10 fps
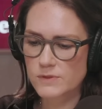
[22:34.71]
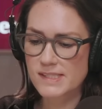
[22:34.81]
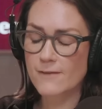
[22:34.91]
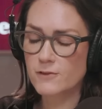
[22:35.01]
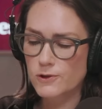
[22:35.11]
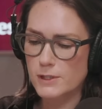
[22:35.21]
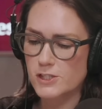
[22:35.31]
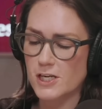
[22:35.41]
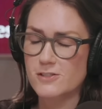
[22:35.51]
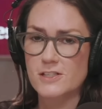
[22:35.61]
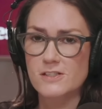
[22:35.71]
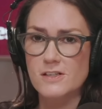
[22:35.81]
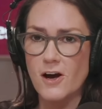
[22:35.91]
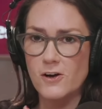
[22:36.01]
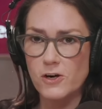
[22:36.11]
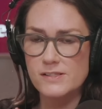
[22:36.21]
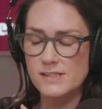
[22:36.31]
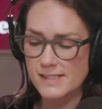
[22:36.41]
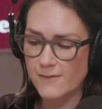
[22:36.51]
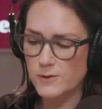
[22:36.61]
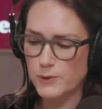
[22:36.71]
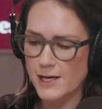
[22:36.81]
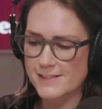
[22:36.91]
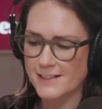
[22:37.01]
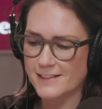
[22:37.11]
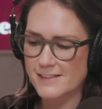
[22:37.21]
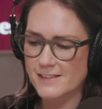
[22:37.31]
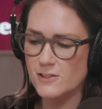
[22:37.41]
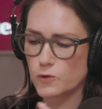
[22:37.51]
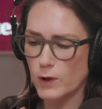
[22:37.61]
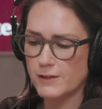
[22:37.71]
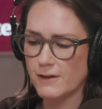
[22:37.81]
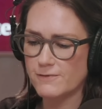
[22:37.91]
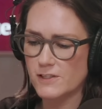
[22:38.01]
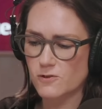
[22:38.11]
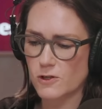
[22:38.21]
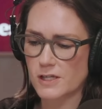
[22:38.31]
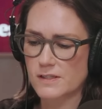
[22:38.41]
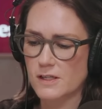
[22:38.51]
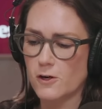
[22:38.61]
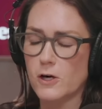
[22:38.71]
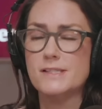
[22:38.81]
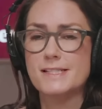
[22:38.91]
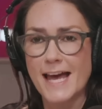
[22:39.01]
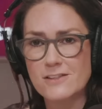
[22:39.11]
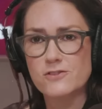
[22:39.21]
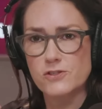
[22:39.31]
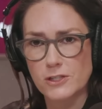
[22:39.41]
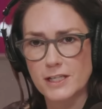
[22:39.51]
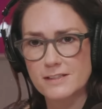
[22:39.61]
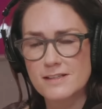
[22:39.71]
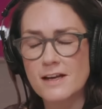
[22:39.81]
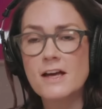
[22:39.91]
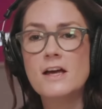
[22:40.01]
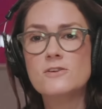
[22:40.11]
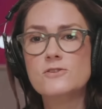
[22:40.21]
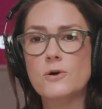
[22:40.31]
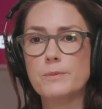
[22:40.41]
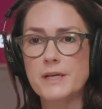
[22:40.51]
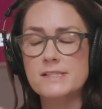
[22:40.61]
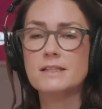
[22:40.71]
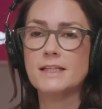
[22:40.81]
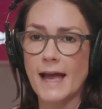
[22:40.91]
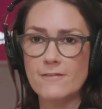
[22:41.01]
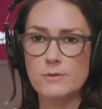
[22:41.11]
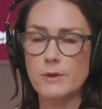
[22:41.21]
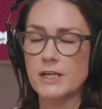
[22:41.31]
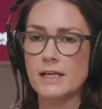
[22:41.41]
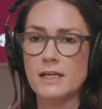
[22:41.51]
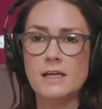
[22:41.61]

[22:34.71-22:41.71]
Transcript: 73 judges across 7 presidents in 25 districts across 10 circuits. So basically everybody